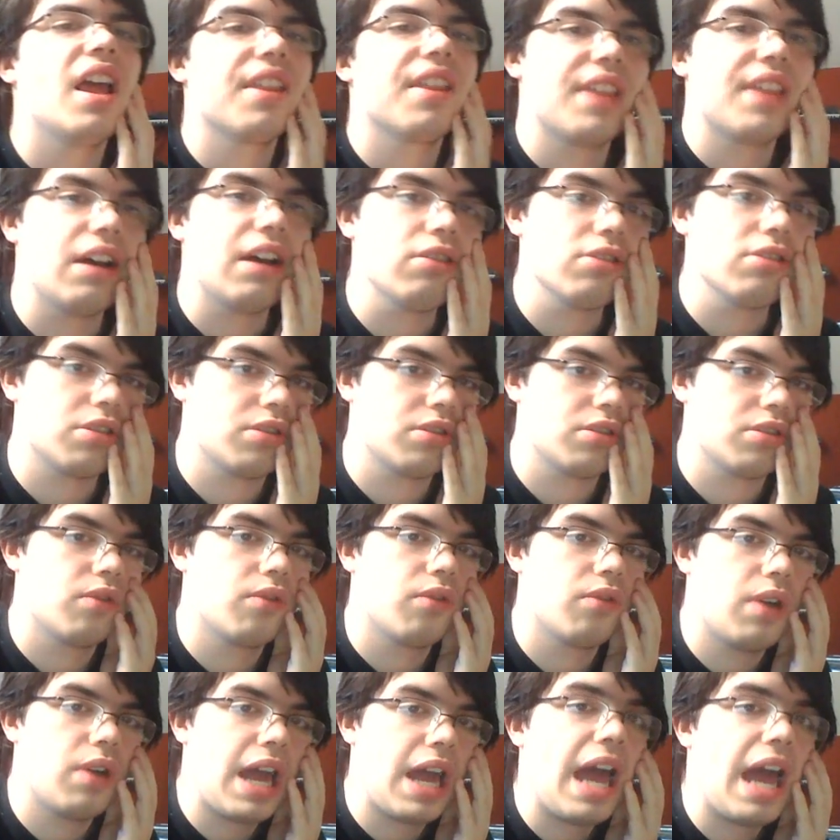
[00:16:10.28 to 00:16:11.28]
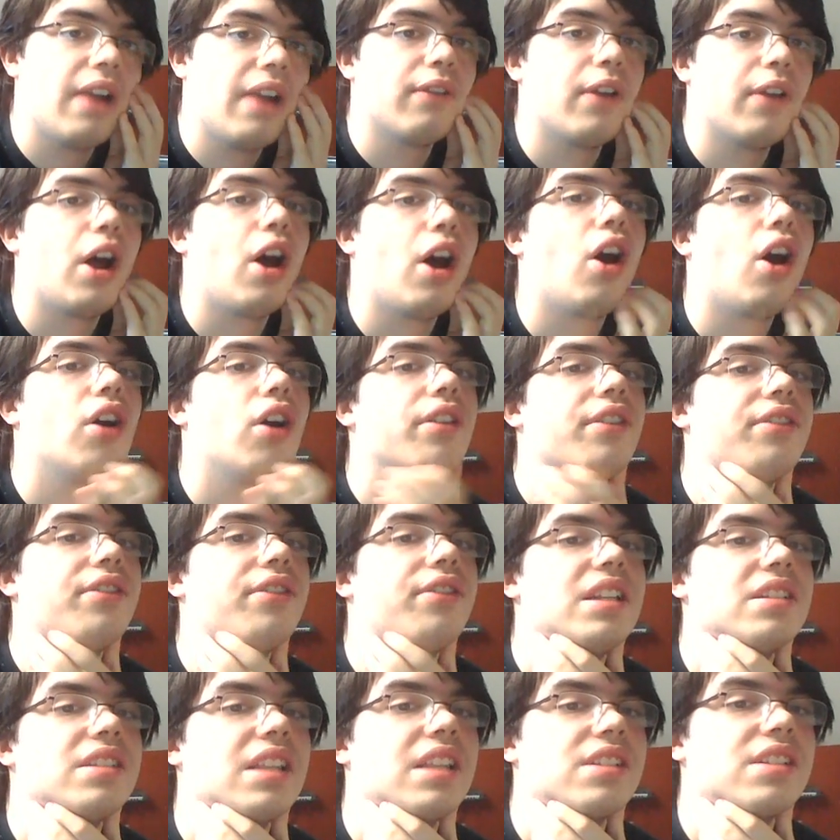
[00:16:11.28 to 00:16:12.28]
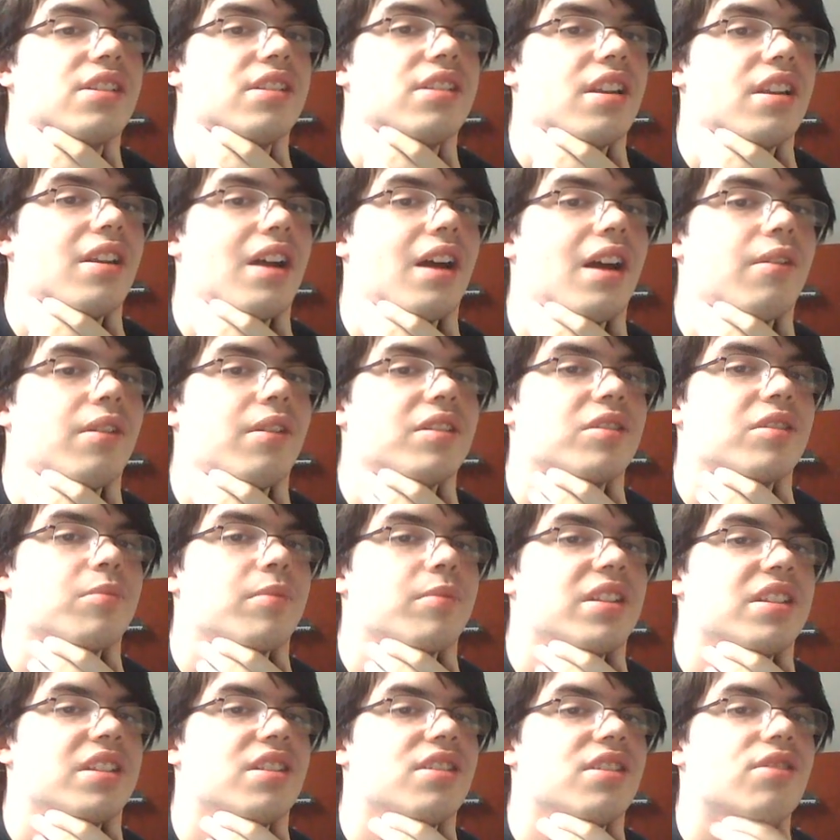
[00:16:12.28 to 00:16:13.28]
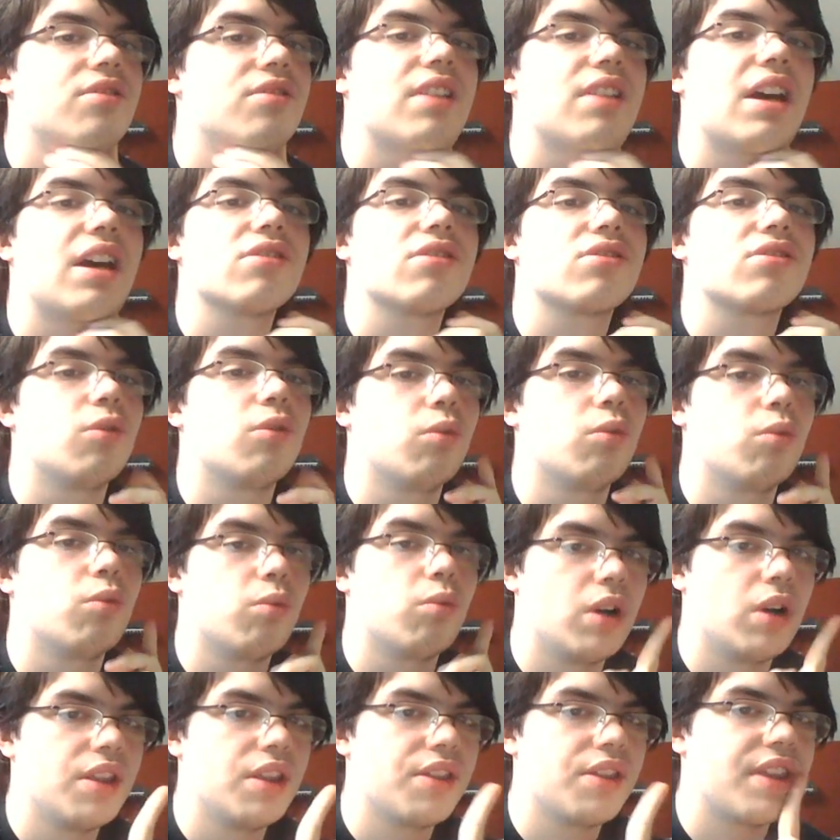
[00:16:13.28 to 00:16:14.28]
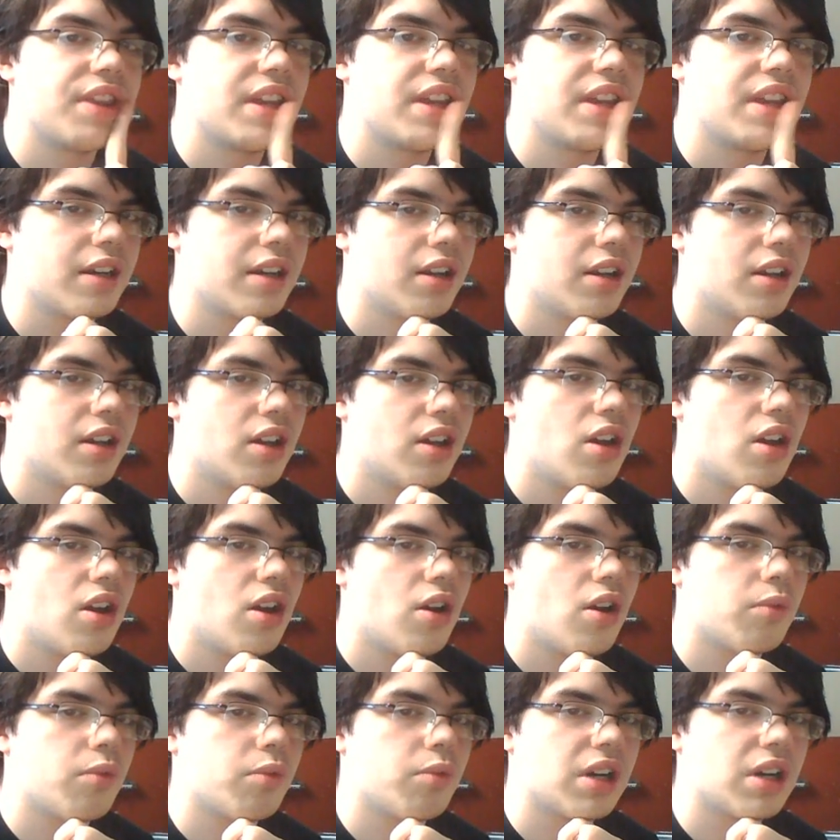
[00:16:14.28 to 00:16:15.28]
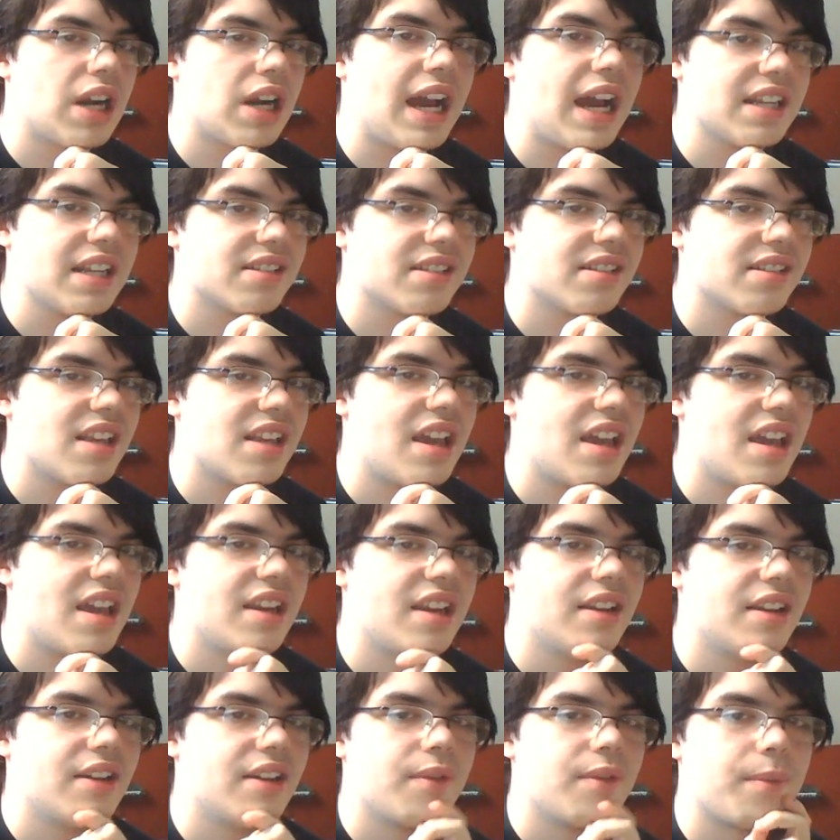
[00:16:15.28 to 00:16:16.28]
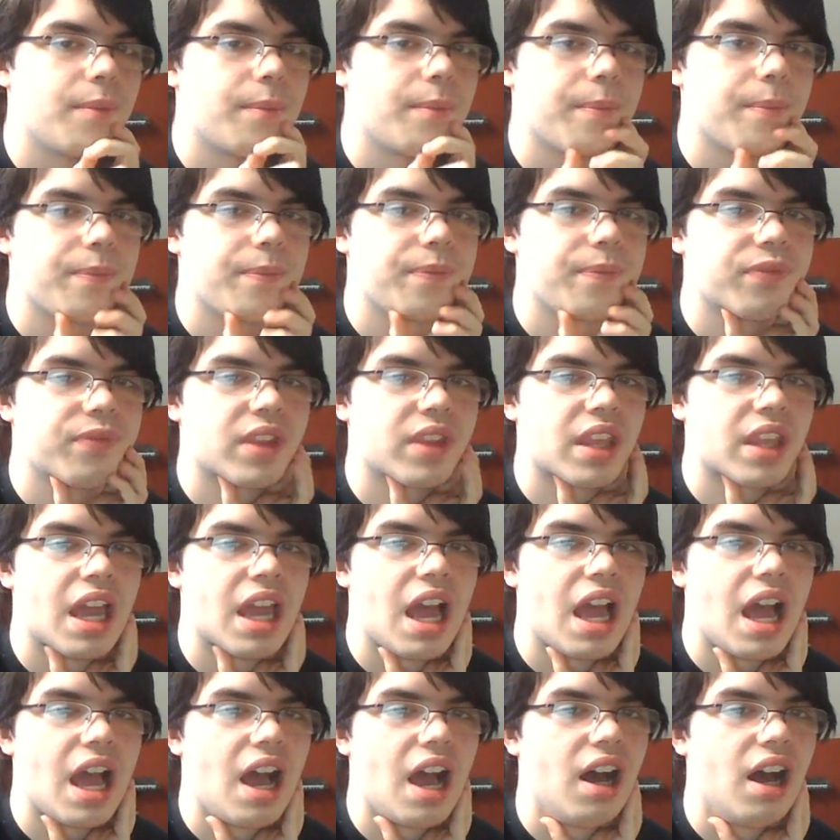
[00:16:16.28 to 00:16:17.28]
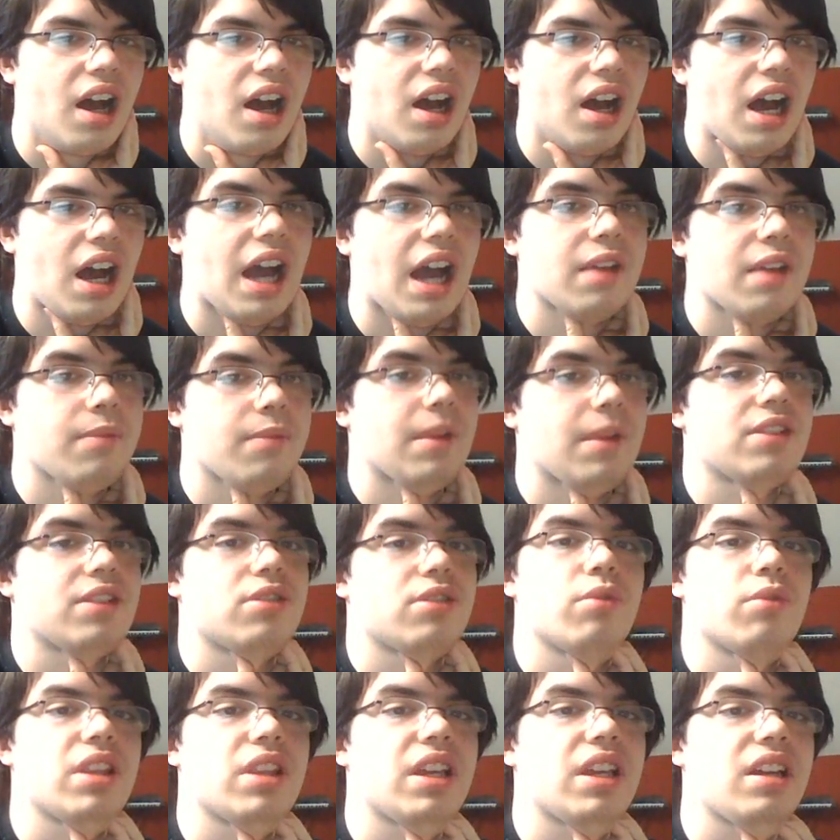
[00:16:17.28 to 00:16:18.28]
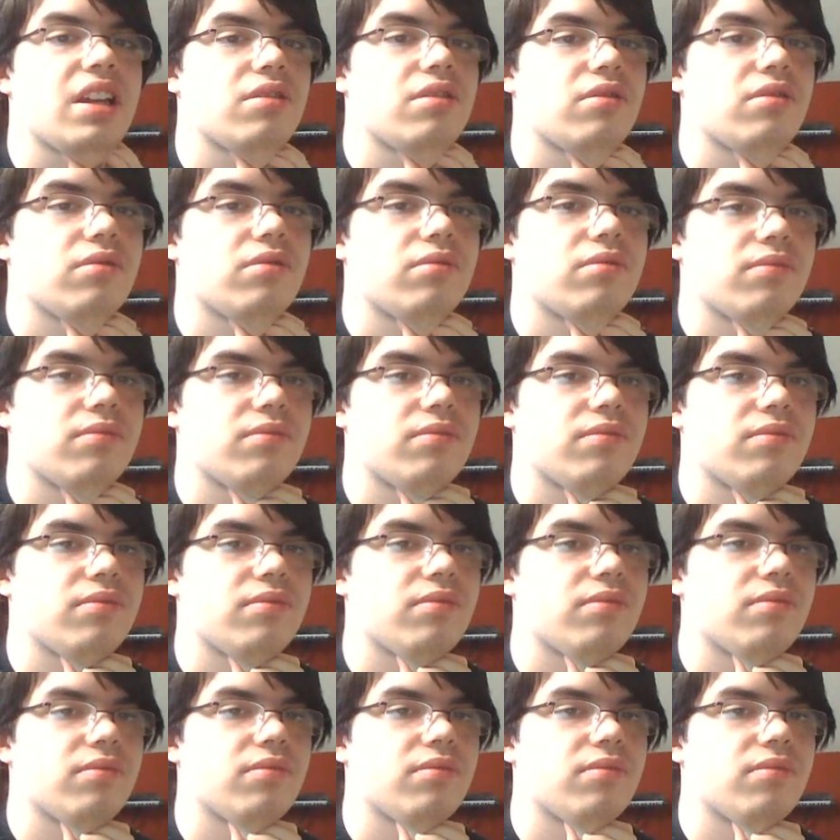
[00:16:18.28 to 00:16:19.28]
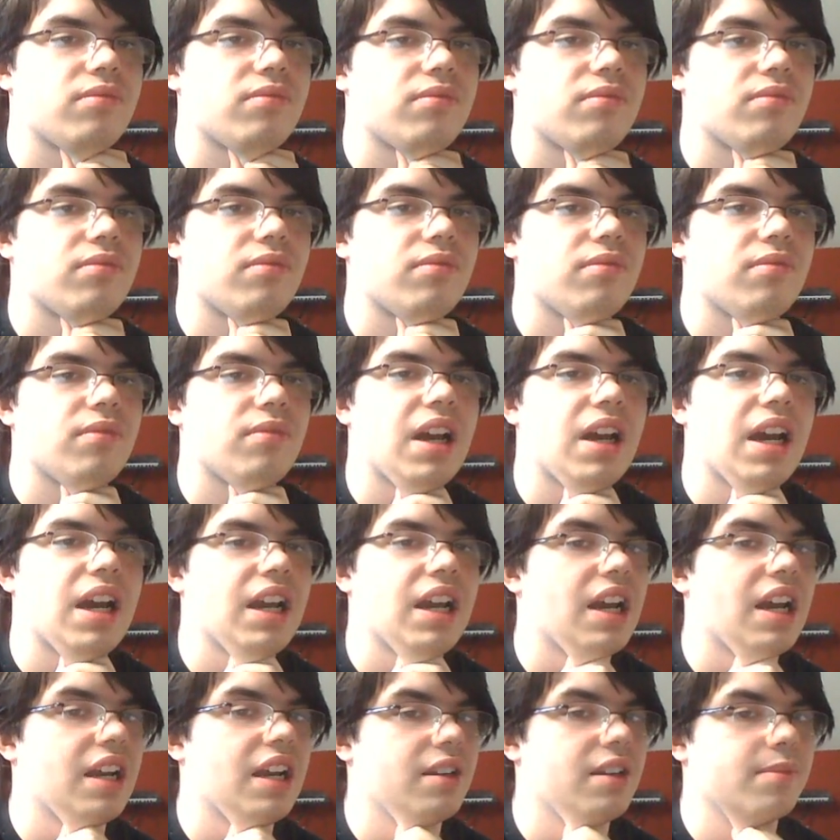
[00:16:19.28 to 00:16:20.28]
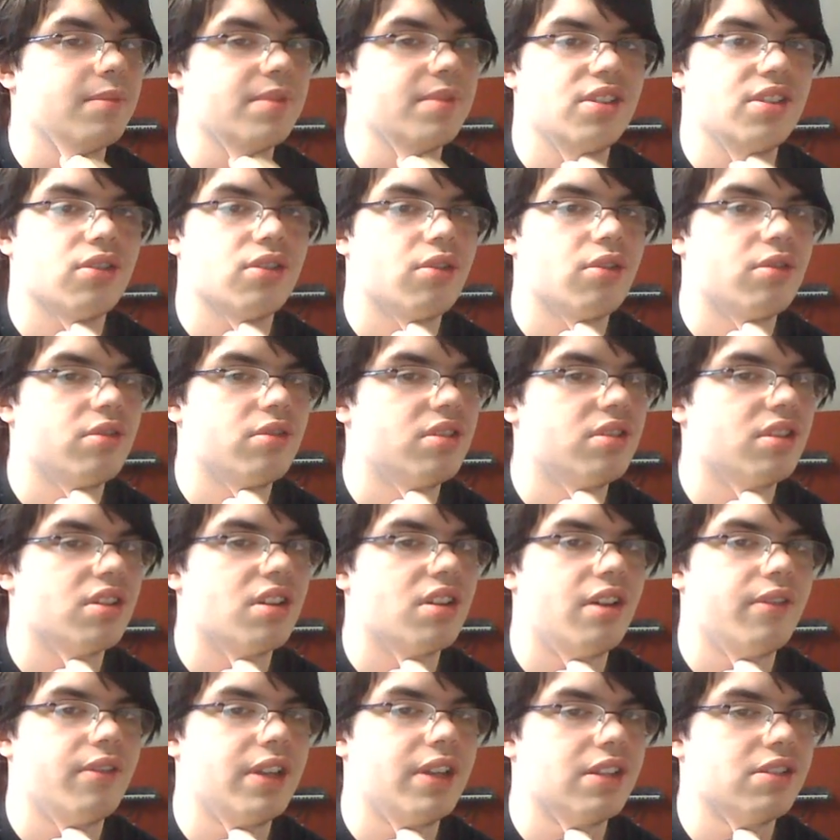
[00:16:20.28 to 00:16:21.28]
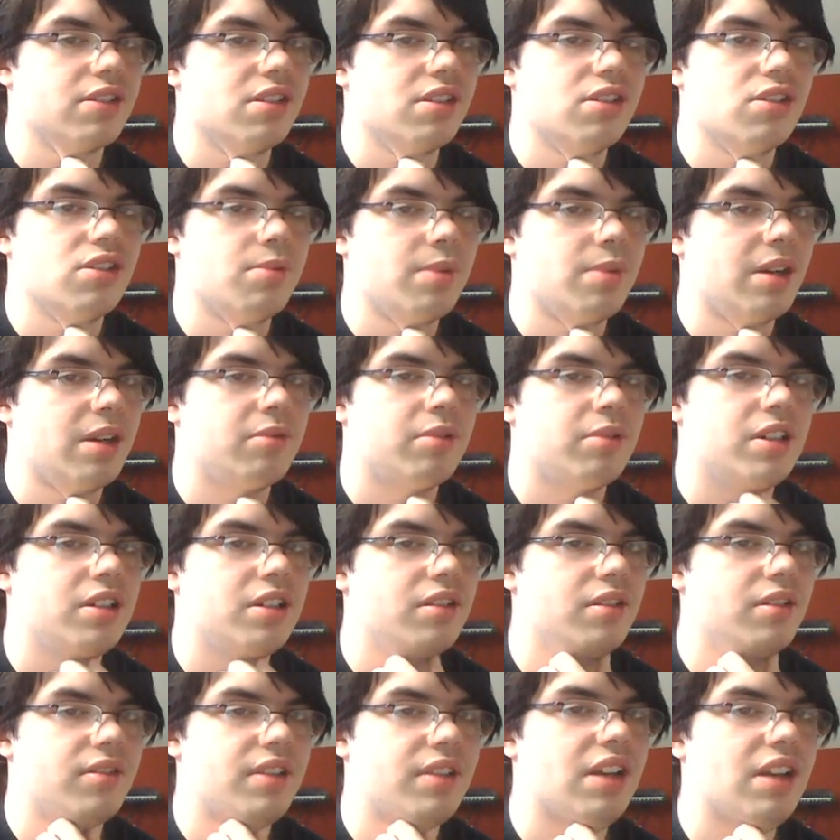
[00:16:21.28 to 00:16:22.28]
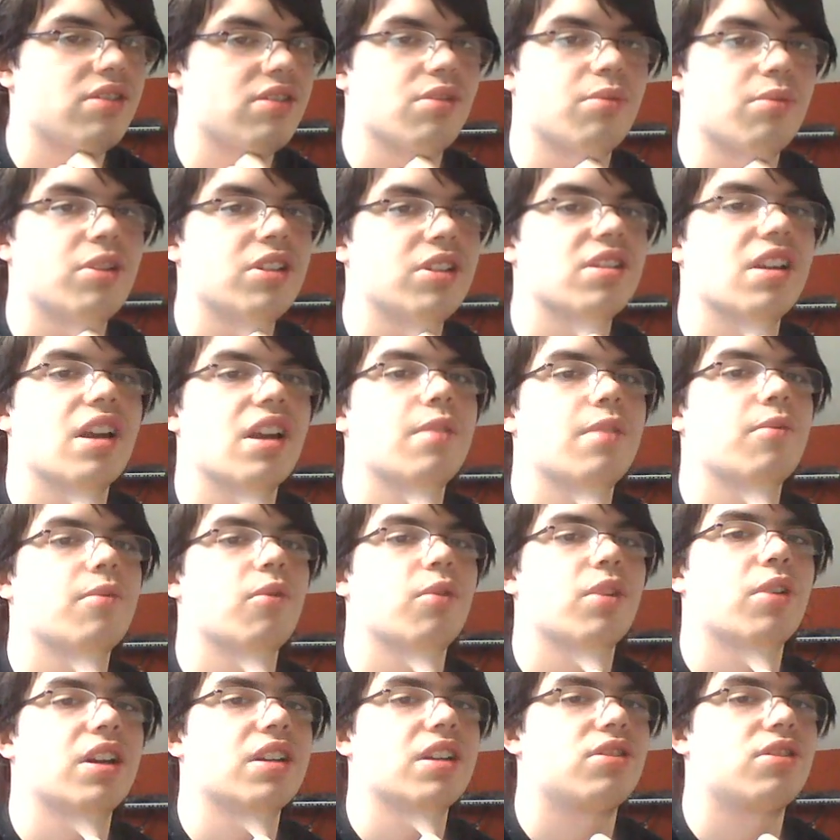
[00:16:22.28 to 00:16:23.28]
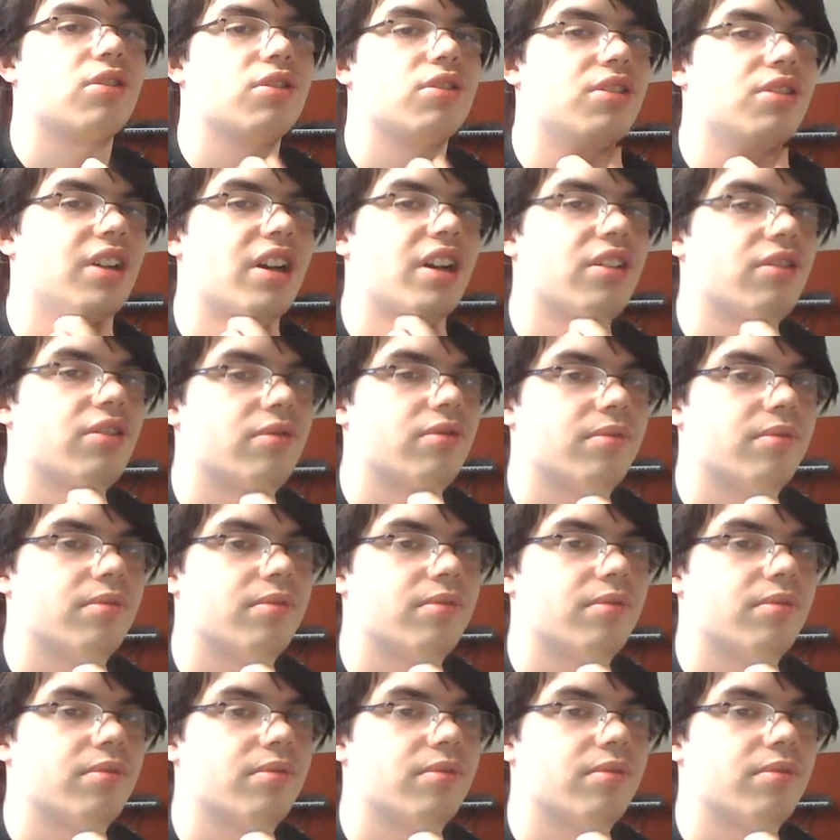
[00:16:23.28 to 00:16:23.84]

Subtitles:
that was, out of all the things that she did not want me to do, that was the one thing where I said, I'm not doing that. I am still going to the coffee houses no matter what. That was the one time where I told her no.